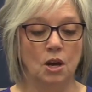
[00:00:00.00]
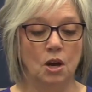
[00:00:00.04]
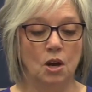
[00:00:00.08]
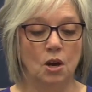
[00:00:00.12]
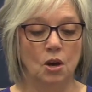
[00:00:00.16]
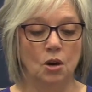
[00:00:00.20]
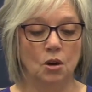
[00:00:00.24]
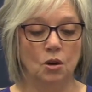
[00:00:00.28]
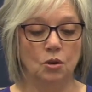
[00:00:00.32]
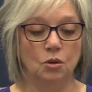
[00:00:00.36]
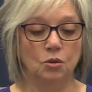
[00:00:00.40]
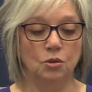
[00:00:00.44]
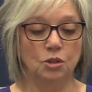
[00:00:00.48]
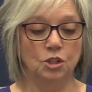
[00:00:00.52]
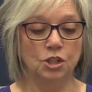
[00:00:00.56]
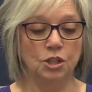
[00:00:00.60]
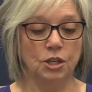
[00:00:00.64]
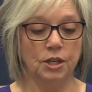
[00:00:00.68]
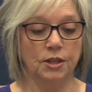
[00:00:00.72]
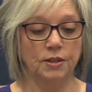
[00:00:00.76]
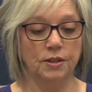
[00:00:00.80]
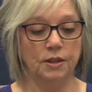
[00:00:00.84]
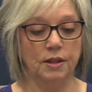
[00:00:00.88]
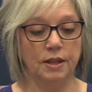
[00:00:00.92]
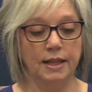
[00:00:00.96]
who
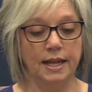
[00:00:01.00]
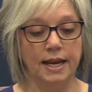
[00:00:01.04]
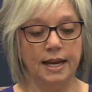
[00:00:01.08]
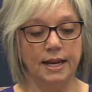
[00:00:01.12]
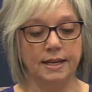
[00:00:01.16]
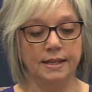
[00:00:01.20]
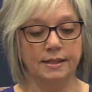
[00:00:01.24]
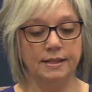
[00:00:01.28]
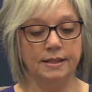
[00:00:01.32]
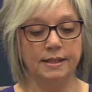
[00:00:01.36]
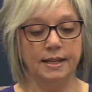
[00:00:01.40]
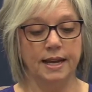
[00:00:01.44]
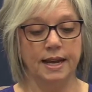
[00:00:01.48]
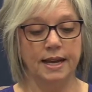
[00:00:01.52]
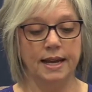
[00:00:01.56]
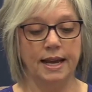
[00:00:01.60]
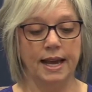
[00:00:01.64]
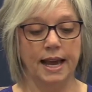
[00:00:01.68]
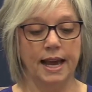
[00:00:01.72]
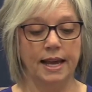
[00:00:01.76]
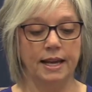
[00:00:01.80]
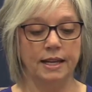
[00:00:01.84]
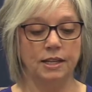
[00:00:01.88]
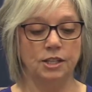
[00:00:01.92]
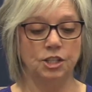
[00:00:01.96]
took the latest
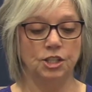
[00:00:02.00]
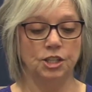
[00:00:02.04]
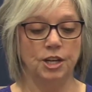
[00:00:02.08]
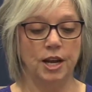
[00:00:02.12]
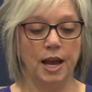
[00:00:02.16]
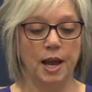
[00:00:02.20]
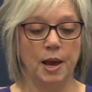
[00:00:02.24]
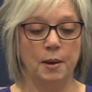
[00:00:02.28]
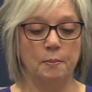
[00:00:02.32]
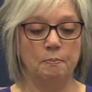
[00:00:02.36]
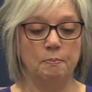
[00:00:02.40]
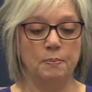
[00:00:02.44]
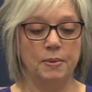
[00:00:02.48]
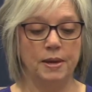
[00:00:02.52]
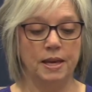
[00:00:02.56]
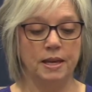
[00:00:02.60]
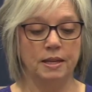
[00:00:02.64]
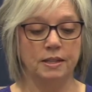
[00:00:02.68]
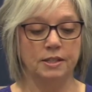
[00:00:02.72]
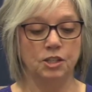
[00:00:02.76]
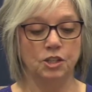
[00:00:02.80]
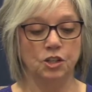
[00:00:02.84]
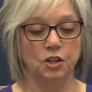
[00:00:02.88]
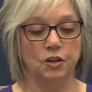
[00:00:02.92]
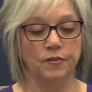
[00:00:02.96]
Engage MB
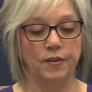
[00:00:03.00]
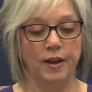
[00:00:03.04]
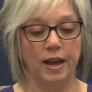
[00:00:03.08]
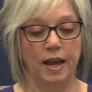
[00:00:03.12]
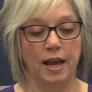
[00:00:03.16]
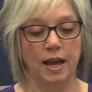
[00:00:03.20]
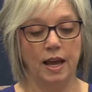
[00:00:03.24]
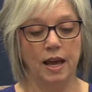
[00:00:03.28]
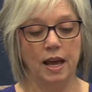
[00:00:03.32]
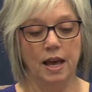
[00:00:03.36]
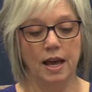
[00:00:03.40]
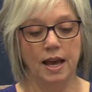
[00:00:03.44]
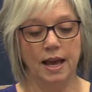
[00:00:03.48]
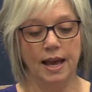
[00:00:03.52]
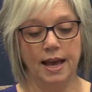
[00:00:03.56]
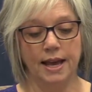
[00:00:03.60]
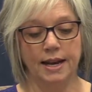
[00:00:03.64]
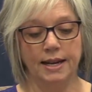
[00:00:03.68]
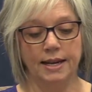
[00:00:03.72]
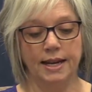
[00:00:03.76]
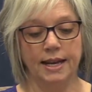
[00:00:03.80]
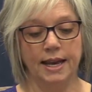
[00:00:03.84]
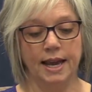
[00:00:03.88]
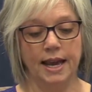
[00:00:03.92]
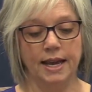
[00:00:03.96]
survey
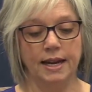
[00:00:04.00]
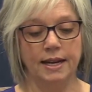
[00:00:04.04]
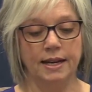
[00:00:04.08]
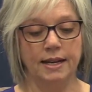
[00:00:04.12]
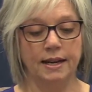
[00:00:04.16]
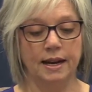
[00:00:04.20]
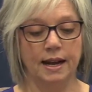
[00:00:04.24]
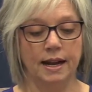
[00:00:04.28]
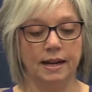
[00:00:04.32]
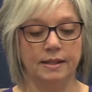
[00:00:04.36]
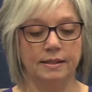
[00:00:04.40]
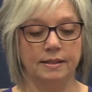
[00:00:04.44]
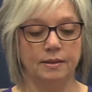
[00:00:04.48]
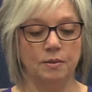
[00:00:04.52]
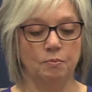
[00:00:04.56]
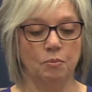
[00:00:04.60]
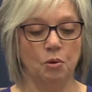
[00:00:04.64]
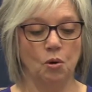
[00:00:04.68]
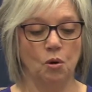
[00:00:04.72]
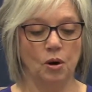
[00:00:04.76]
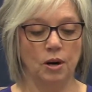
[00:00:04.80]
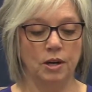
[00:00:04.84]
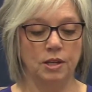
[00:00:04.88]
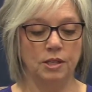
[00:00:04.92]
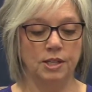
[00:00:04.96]
indicated as
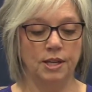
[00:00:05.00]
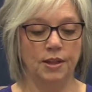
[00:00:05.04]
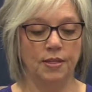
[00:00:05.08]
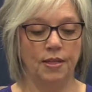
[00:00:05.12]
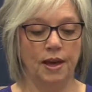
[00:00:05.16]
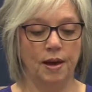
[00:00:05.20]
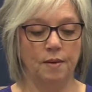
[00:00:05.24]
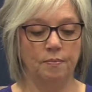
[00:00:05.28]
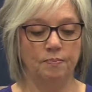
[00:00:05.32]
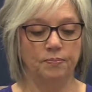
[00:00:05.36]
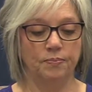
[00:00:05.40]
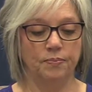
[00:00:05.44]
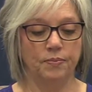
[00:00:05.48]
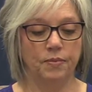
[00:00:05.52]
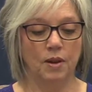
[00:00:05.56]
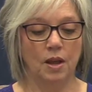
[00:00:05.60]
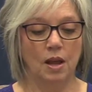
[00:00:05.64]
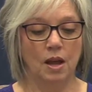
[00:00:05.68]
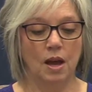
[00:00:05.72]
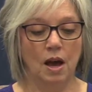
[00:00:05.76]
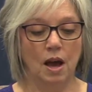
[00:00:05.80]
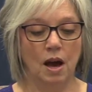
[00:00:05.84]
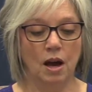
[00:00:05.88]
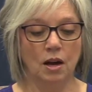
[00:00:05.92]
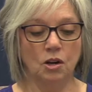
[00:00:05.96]
important to them.
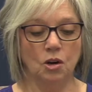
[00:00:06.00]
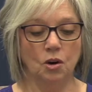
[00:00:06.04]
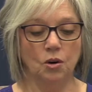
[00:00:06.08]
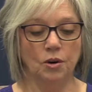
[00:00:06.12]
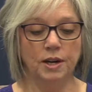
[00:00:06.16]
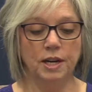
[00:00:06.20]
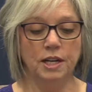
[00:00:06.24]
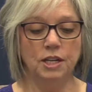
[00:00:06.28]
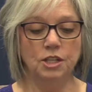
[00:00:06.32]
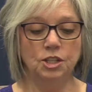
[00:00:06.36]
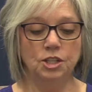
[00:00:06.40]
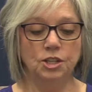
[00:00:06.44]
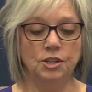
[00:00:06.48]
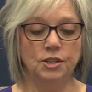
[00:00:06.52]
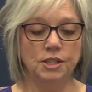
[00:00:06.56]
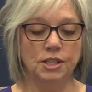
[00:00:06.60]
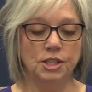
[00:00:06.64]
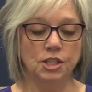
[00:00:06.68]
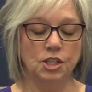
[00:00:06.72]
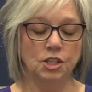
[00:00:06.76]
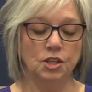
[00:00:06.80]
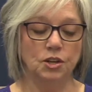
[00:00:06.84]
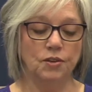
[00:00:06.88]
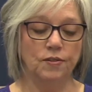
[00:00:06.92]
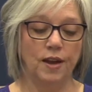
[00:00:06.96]
According to the
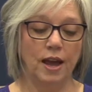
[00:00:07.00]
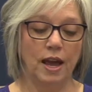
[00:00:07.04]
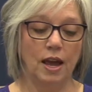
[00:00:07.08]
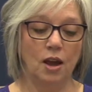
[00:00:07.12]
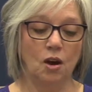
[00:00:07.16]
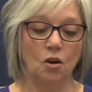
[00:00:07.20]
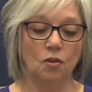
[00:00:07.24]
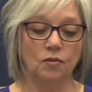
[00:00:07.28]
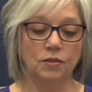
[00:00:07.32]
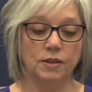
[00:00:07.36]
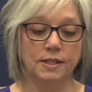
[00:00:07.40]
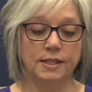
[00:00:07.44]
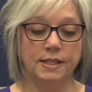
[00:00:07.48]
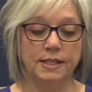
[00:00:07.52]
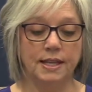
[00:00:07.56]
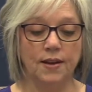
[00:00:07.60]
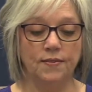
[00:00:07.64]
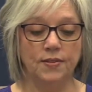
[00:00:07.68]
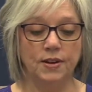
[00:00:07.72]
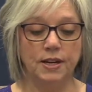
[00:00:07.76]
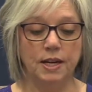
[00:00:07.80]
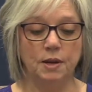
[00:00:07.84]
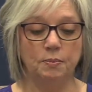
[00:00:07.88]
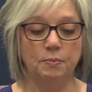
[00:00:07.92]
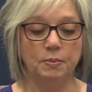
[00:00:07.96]
survey, over
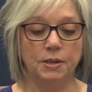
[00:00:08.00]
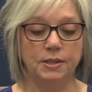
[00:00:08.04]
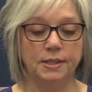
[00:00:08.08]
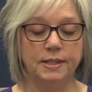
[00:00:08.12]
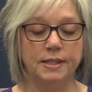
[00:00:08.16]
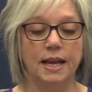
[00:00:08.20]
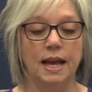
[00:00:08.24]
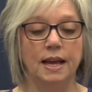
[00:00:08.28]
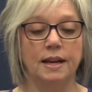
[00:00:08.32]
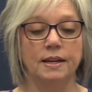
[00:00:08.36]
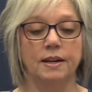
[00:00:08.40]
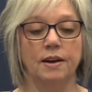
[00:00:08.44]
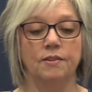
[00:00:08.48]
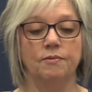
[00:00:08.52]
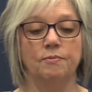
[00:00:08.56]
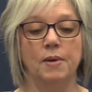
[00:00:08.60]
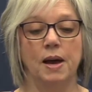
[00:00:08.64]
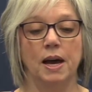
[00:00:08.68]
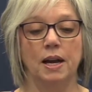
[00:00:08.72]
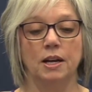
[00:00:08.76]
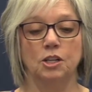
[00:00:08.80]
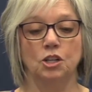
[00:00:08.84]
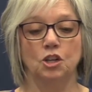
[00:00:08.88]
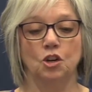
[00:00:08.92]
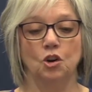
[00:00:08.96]
70% of
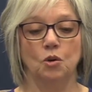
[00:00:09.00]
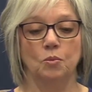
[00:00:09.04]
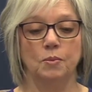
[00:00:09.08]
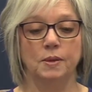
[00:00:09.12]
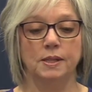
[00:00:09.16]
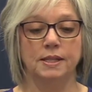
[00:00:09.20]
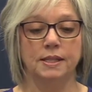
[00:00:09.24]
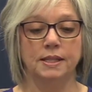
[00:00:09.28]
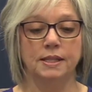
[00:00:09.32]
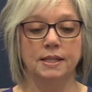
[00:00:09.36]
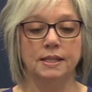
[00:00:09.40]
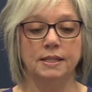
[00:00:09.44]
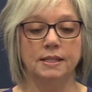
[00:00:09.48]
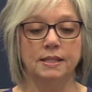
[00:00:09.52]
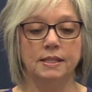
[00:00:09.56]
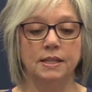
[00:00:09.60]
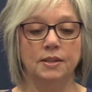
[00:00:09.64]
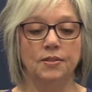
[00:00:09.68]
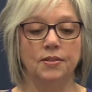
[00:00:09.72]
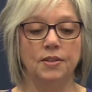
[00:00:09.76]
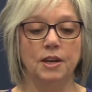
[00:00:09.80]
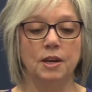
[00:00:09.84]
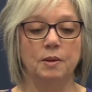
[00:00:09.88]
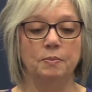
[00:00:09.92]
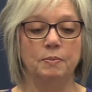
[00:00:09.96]
Manitobans listed
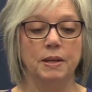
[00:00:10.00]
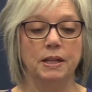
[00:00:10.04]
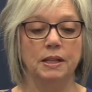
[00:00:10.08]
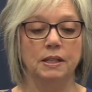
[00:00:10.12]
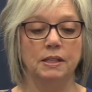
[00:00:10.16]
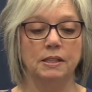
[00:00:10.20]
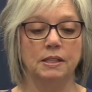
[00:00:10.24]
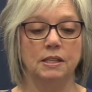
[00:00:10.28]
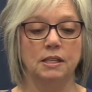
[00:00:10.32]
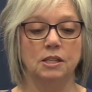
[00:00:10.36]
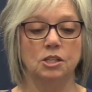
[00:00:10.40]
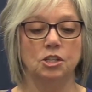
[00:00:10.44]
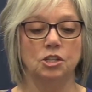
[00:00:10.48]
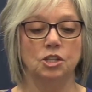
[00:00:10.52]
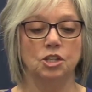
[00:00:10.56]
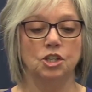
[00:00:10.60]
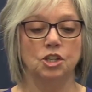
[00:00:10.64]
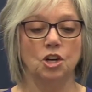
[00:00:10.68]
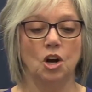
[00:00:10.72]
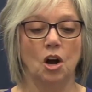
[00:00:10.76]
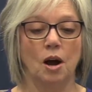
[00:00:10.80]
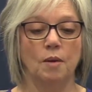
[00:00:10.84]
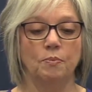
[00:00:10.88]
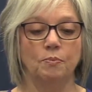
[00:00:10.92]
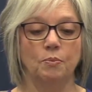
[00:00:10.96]
the ability to
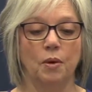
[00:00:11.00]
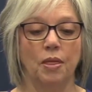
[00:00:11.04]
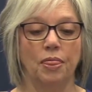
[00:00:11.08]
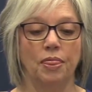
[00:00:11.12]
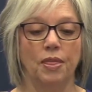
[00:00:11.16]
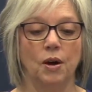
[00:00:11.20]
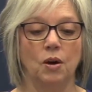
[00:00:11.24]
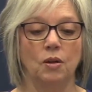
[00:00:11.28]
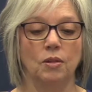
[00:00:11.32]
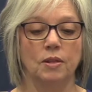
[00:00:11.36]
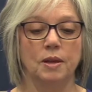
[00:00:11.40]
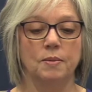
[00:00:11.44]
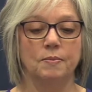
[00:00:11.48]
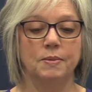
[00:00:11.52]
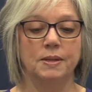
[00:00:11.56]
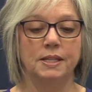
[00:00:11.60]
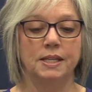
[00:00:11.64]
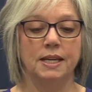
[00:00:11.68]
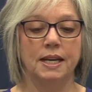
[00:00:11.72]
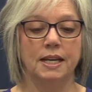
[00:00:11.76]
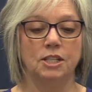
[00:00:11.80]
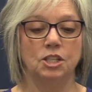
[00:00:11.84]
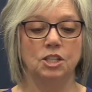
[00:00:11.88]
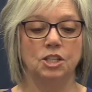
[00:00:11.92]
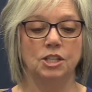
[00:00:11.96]
shop without
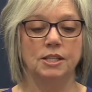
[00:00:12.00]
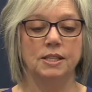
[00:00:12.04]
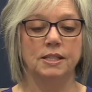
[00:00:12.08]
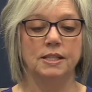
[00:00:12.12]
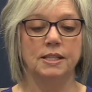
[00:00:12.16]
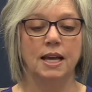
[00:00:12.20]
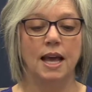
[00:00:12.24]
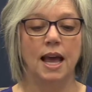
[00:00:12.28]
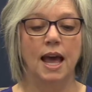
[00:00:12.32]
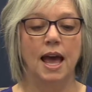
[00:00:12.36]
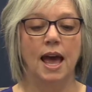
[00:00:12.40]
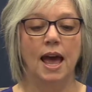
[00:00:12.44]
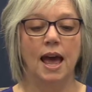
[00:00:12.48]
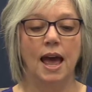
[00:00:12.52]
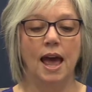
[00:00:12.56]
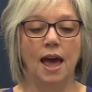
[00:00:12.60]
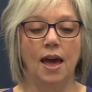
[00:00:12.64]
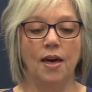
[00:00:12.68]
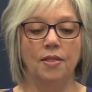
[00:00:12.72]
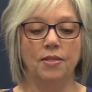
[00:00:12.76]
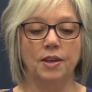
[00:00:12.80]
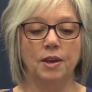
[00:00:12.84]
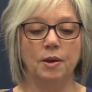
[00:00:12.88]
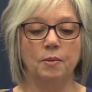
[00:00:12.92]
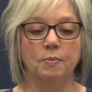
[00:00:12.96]
limitations
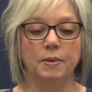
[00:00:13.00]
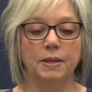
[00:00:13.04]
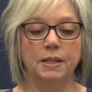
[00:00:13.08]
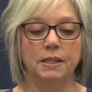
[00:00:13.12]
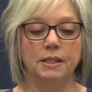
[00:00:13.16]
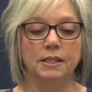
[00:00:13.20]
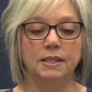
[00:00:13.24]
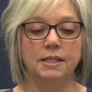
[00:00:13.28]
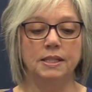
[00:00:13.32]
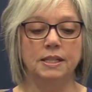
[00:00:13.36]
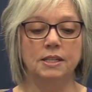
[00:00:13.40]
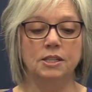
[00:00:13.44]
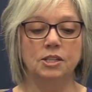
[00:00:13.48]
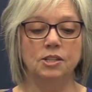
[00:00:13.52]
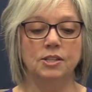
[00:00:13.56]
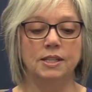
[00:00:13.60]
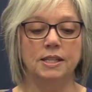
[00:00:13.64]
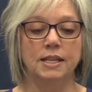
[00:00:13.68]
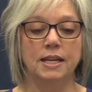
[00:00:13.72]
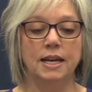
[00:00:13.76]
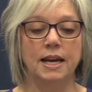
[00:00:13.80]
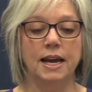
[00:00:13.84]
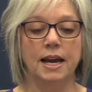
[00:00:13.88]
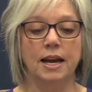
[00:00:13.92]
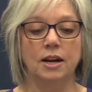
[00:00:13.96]
and the ability to
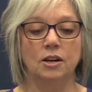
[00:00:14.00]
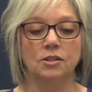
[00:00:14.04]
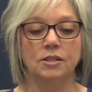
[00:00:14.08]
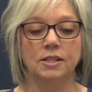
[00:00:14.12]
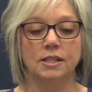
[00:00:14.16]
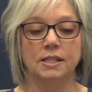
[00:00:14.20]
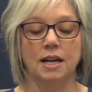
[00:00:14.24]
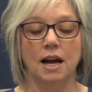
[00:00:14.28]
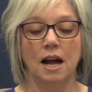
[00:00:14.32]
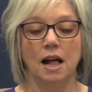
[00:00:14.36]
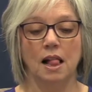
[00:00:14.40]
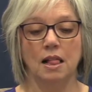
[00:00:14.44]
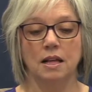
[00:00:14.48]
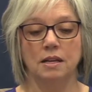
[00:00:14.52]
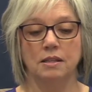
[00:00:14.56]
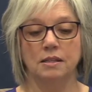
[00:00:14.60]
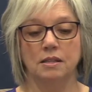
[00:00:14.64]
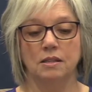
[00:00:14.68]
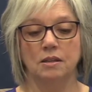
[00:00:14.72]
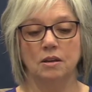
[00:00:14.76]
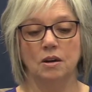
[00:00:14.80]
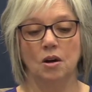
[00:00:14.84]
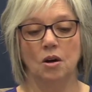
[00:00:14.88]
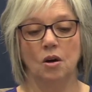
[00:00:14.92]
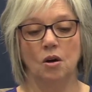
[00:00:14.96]
see a
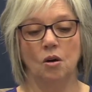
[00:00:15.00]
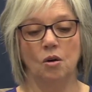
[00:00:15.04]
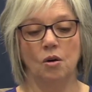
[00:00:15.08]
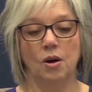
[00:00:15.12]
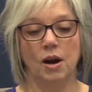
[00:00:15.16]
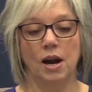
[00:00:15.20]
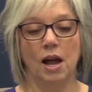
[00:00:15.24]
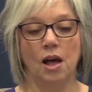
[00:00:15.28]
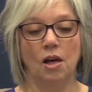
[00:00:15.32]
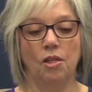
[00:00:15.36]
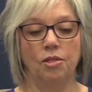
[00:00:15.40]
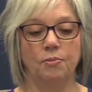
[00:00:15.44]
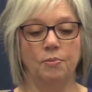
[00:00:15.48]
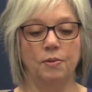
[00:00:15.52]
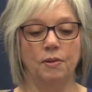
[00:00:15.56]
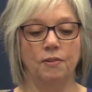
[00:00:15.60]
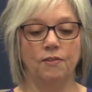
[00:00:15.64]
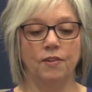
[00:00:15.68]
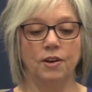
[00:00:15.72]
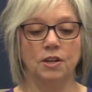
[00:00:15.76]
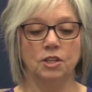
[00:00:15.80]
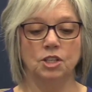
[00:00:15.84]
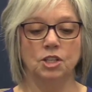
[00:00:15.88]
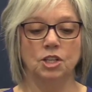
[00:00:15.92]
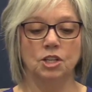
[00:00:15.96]
hairstylist or health
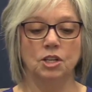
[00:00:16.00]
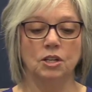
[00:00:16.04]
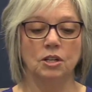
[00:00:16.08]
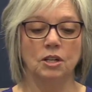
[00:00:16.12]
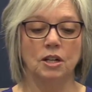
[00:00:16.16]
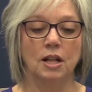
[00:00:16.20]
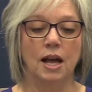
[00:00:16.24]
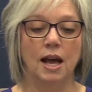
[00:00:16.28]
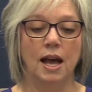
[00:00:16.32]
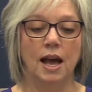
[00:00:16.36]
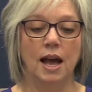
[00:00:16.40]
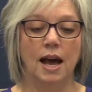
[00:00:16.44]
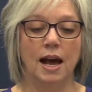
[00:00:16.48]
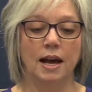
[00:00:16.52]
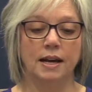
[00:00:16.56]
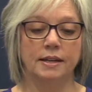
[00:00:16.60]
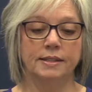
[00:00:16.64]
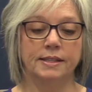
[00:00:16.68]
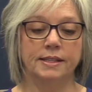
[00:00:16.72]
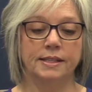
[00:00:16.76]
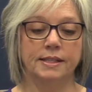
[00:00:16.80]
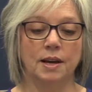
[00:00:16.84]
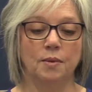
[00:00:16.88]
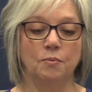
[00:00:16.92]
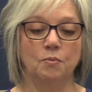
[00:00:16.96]
professional as
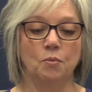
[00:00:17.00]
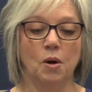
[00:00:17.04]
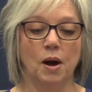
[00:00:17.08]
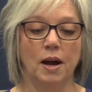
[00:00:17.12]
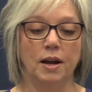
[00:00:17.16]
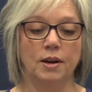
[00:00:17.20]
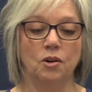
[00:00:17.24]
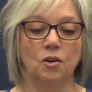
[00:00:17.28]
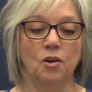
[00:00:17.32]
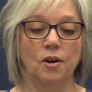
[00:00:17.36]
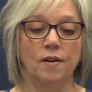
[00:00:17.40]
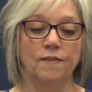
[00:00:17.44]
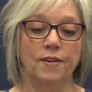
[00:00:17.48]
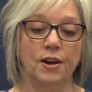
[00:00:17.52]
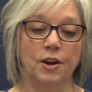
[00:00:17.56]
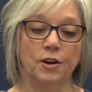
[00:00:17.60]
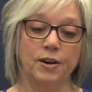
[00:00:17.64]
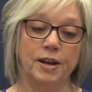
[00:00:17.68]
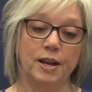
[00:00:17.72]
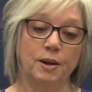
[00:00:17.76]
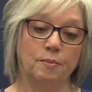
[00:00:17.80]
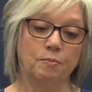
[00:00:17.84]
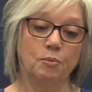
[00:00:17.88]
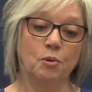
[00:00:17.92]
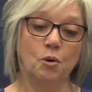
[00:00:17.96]
somewhat or
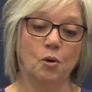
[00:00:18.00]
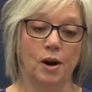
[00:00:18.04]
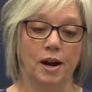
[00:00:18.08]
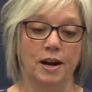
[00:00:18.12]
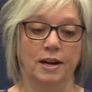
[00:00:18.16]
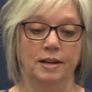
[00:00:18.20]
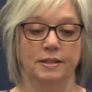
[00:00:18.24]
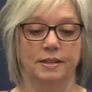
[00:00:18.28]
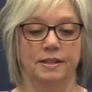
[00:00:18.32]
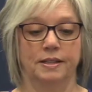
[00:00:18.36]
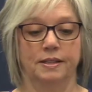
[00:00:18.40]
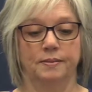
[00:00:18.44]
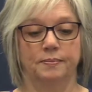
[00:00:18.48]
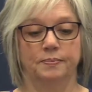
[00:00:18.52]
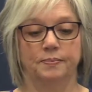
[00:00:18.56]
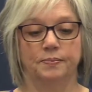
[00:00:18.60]
very important.